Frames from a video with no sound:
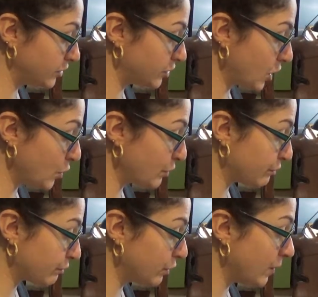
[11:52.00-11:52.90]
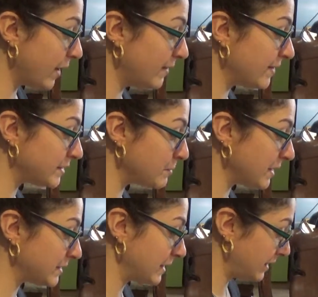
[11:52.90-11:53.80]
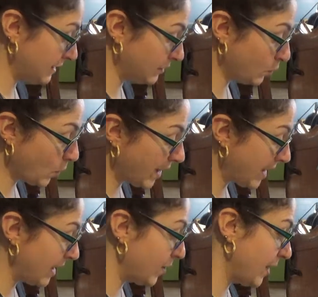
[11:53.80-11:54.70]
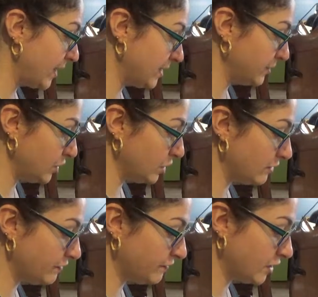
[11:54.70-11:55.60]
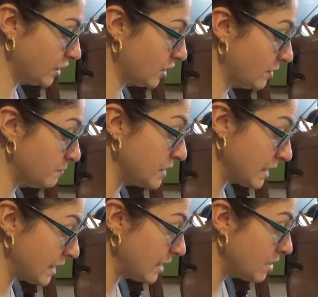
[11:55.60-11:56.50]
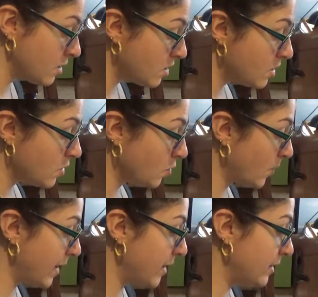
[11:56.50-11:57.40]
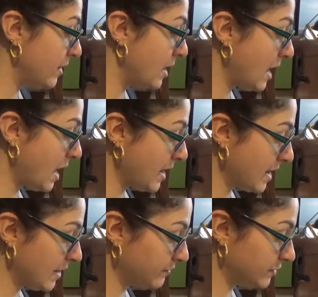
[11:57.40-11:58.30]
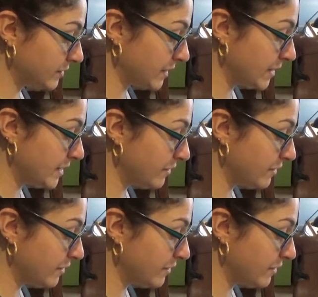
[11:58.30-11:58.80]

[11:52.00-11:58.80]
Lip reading: just go through, and this makes it way, way easier for me when I have to send